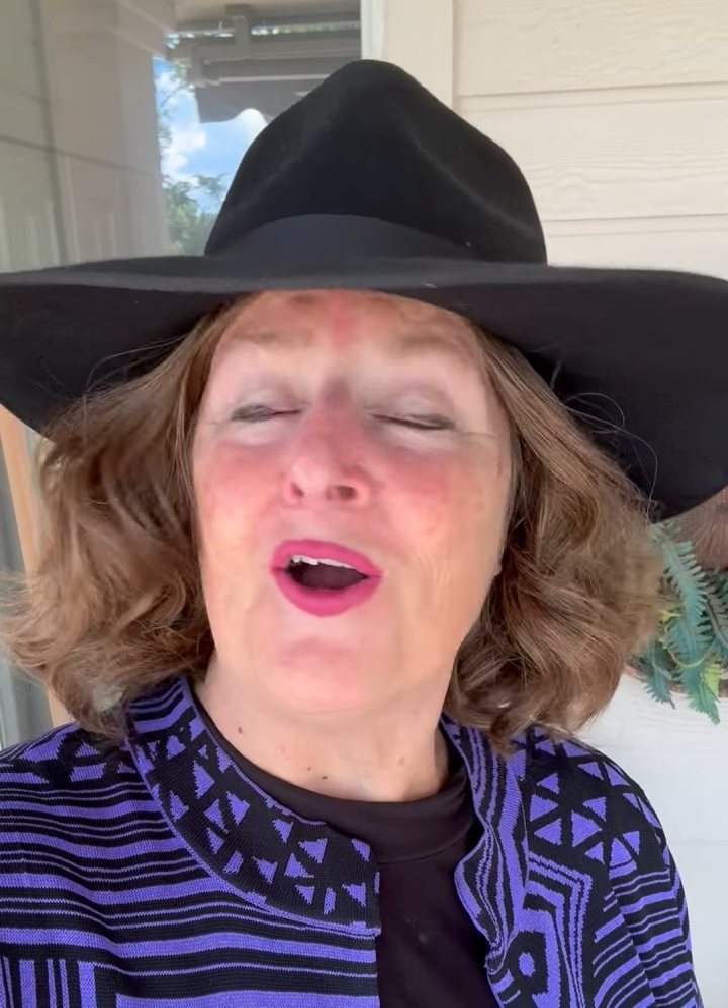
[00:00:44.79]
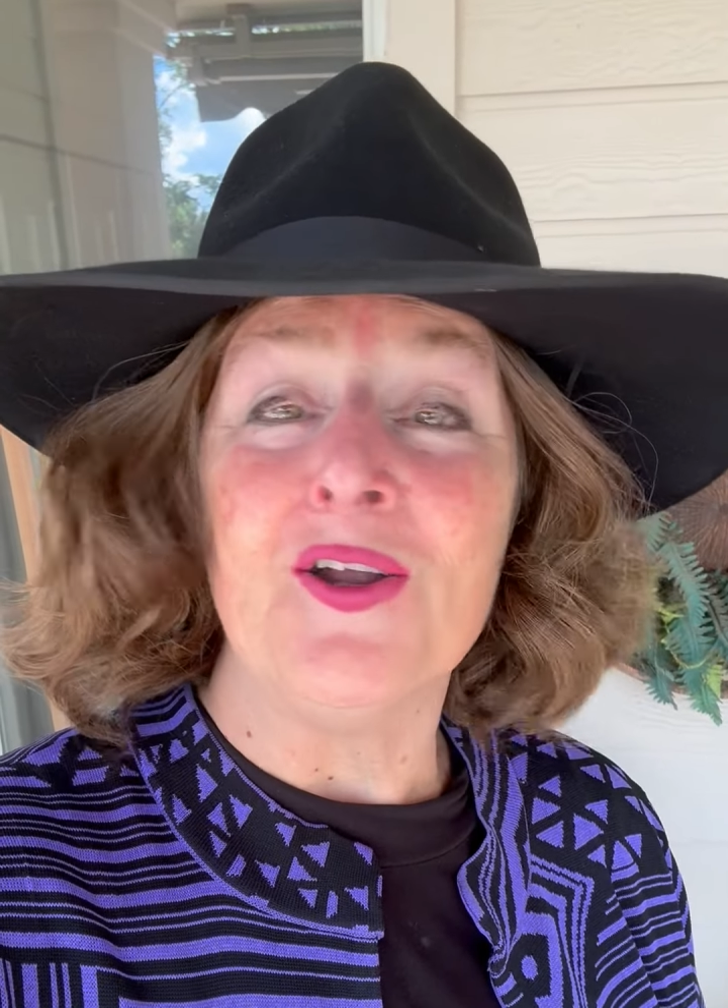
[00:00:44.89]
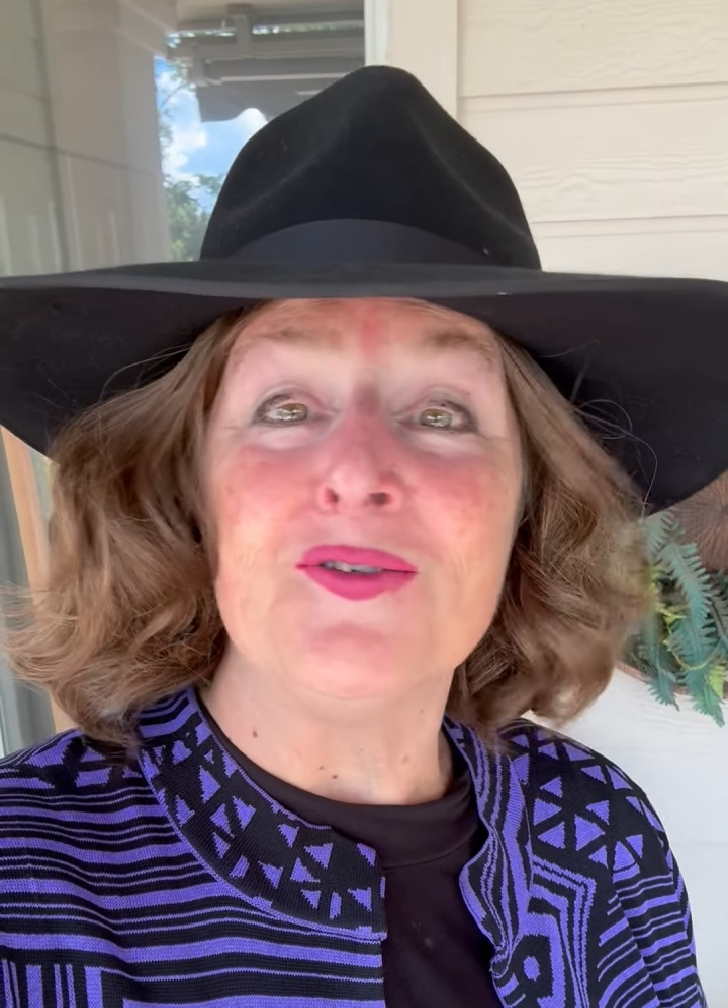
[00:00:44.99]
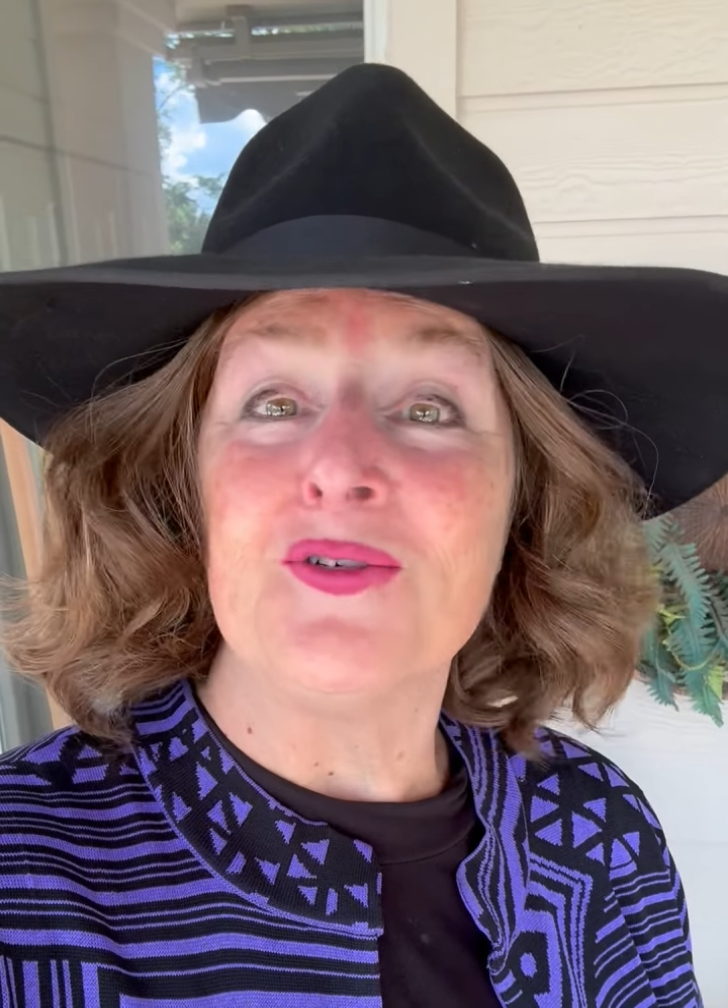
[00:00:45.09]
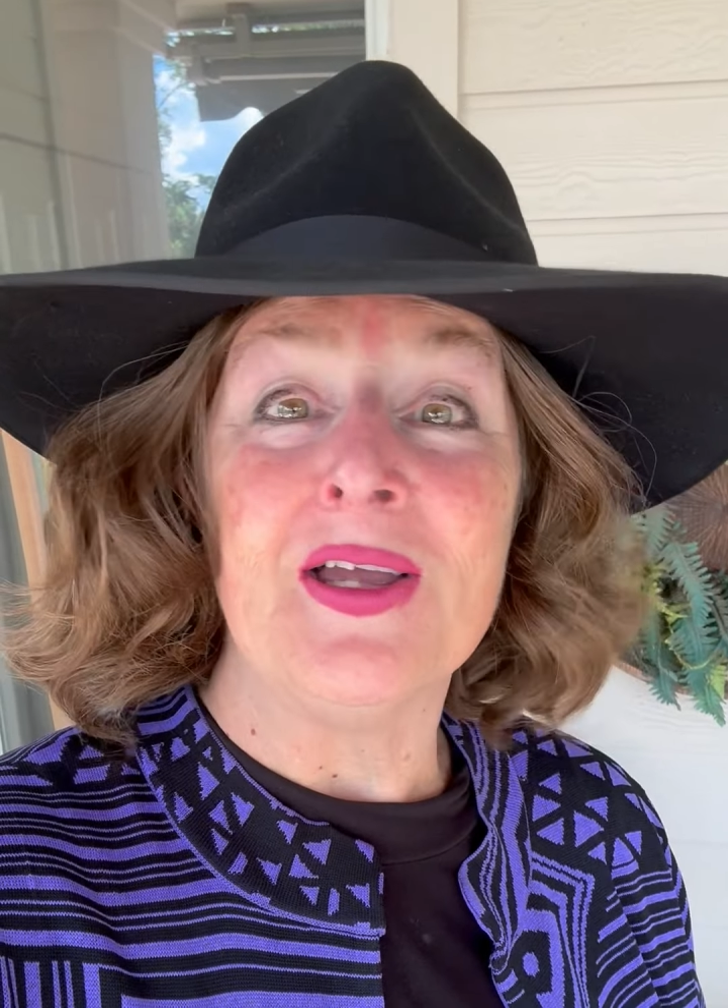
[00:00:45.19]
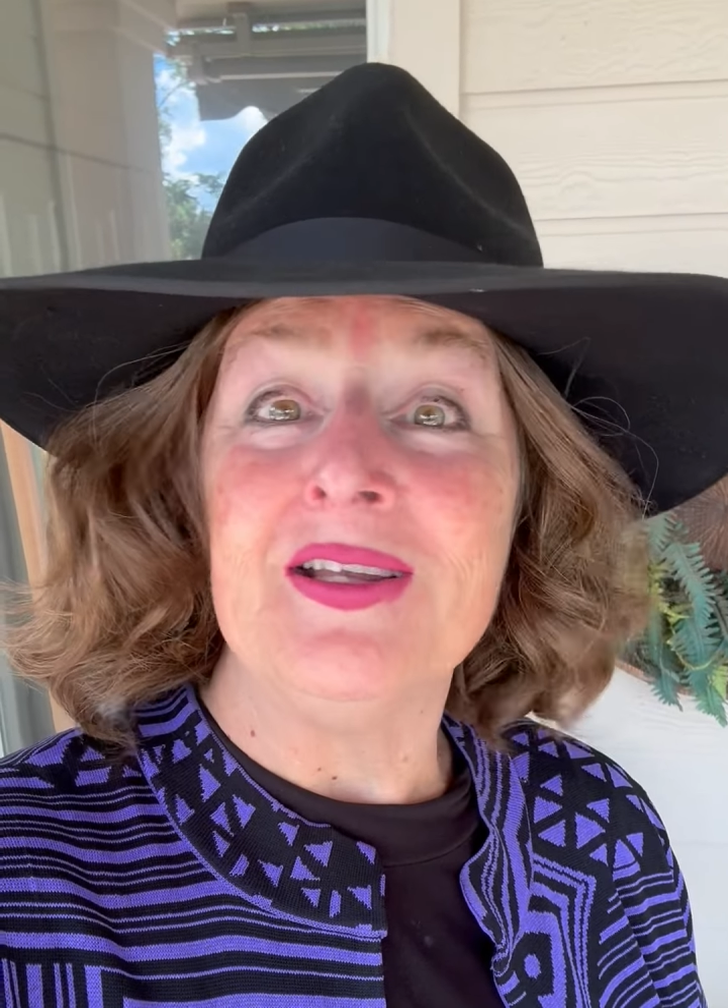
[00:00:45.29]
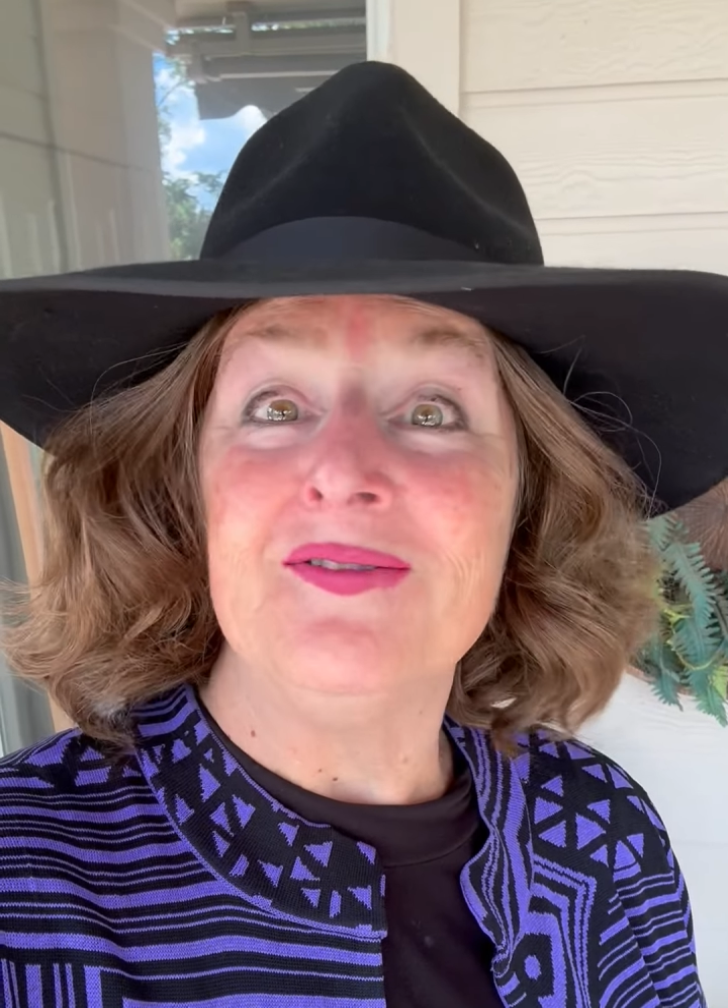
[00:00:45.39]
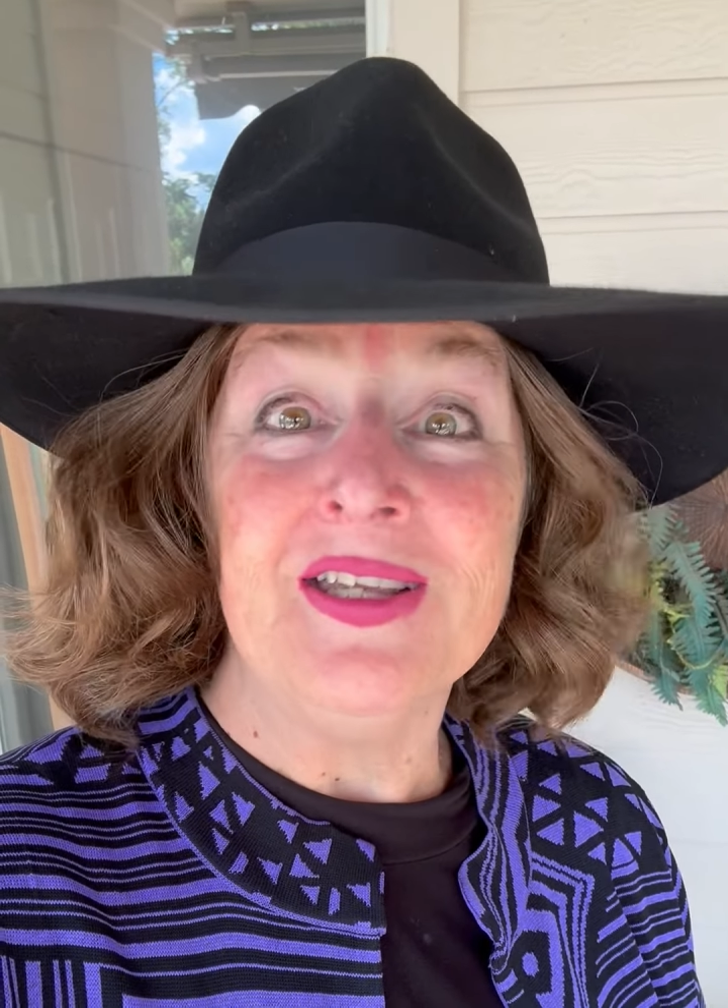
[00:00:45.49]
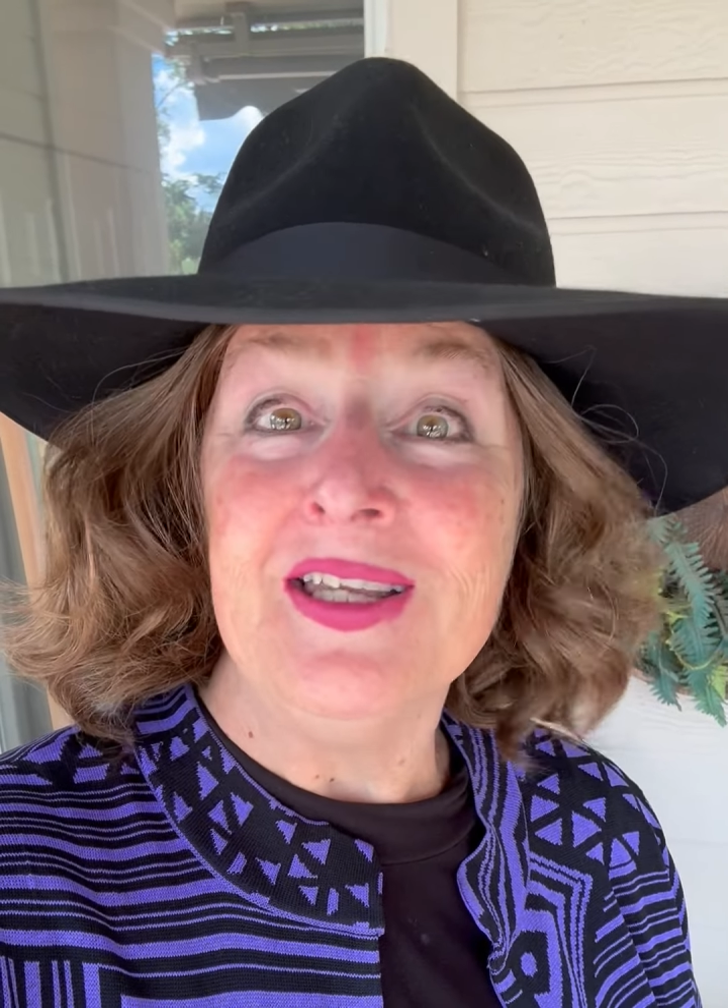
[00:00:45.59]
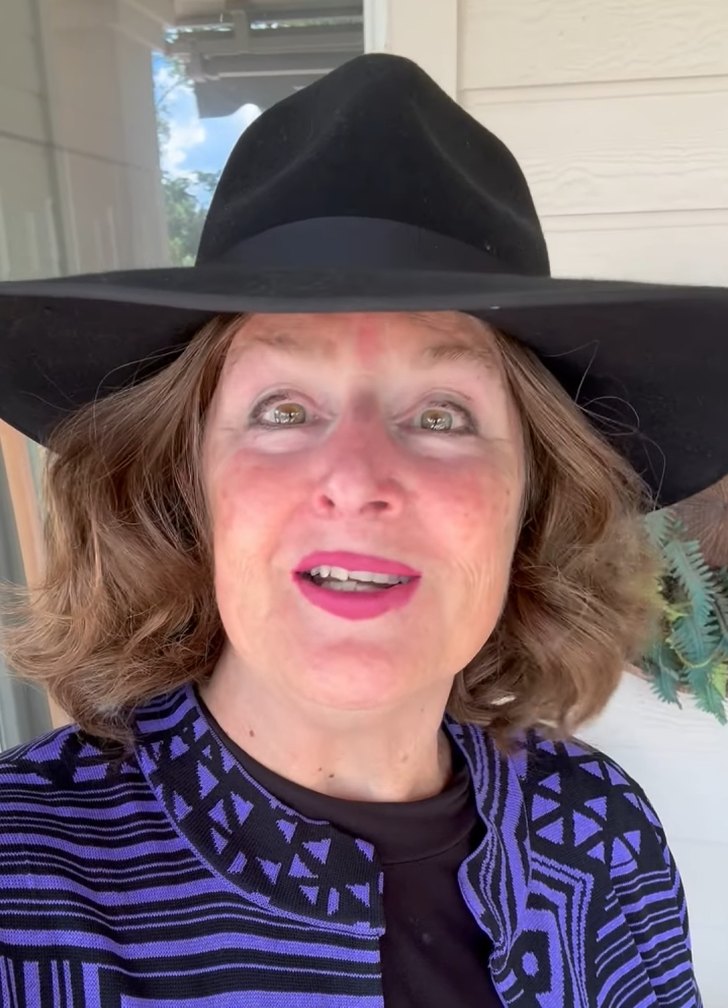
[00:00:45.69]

aren't afraid of any